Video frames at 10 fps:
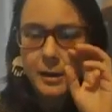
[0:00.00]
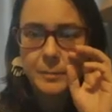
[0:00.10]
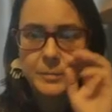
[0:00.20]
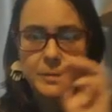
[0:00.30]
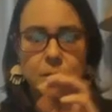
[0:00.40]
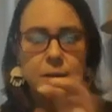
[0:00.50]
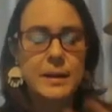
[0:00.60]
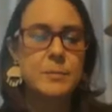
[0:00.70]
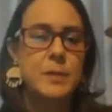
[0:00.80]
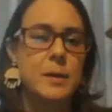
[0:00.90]
So that
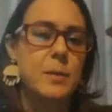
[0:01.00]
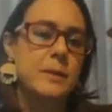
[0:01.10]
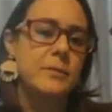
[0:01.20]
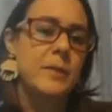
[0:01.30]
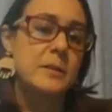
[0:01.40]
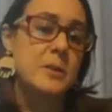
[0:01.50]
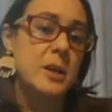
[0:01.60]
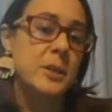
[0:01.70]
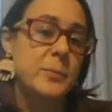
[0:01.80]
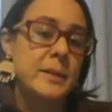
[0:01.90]
I'm not modifying the
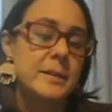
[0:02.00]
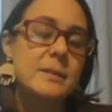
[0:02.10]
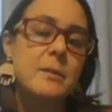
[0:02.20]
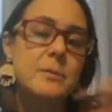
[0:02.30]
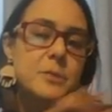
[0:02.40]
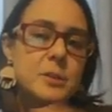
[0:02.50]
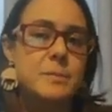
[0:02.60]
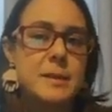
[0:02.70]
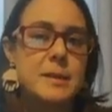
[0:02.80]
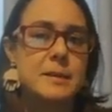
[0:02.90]
document itself, just
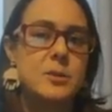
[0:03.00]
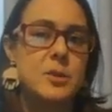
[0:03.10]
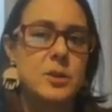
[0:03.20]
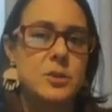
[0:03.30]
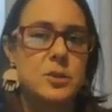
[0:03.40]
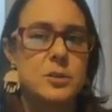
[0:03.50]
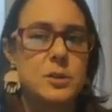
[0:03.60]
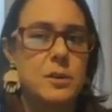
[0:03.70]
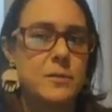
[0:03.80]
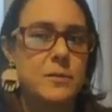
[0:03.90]
making suggestions
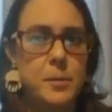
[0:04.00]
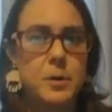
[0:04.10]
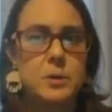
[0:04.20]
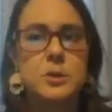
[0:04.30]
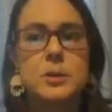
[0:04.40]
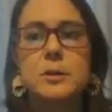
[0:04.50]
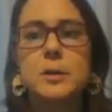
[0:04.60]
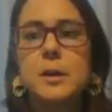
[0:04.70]
off in the margin.